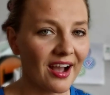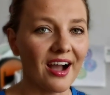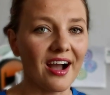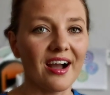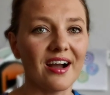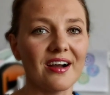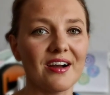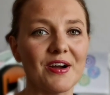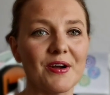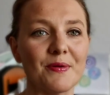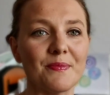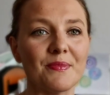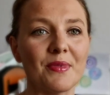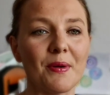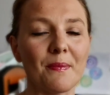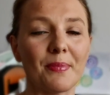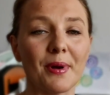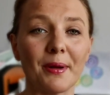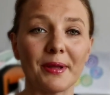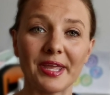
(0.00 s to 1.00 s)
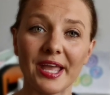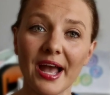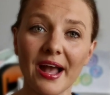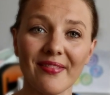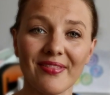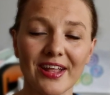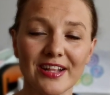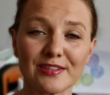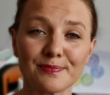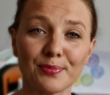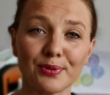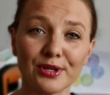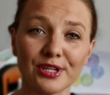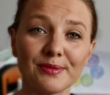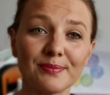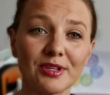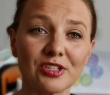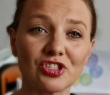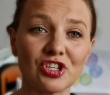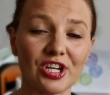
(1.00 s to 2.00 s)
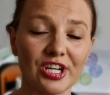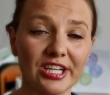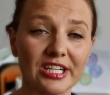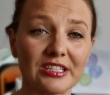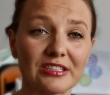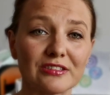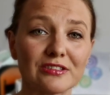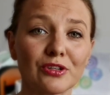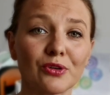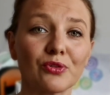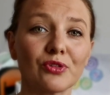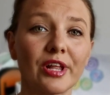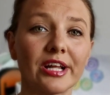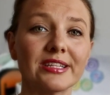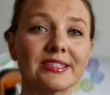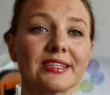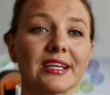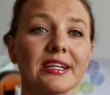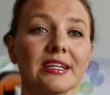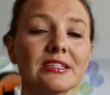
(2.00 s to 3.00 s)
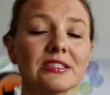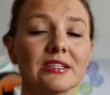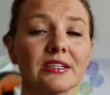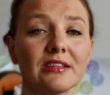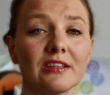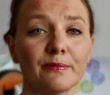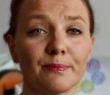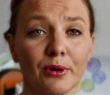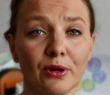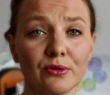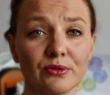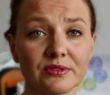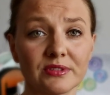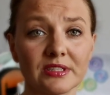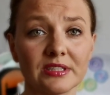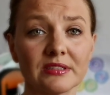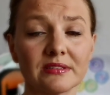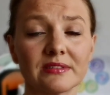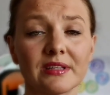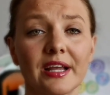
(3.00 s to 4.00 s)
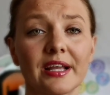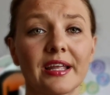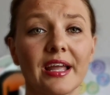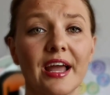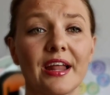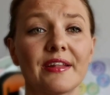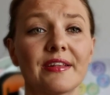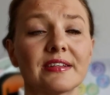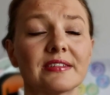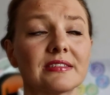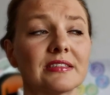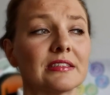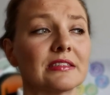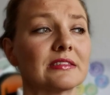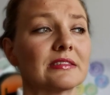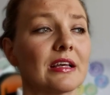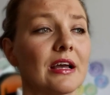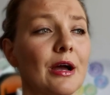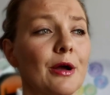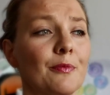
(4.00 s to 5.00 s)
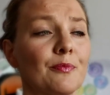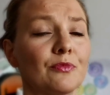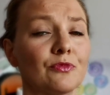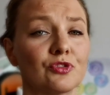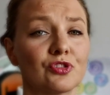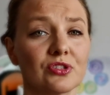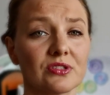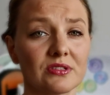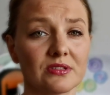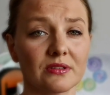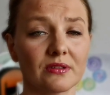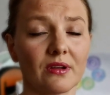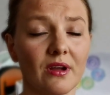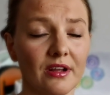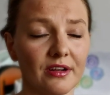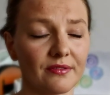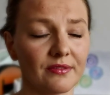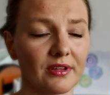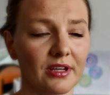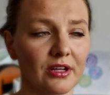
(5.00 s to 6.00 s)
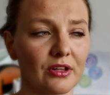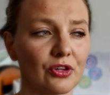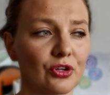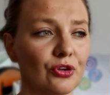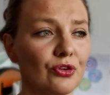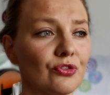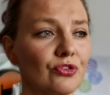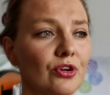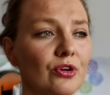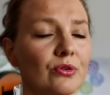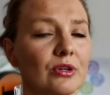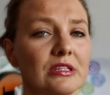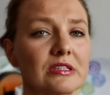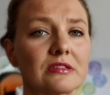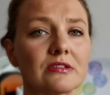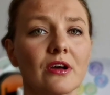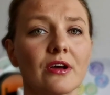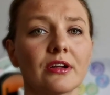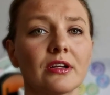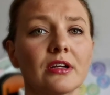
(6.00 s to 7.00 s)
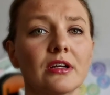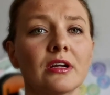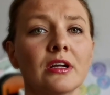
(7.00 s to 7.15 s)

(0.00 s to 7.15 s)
But yeah, that's pretty much it. So let's get into these poses. Again, this is just kind of like a little note. It's not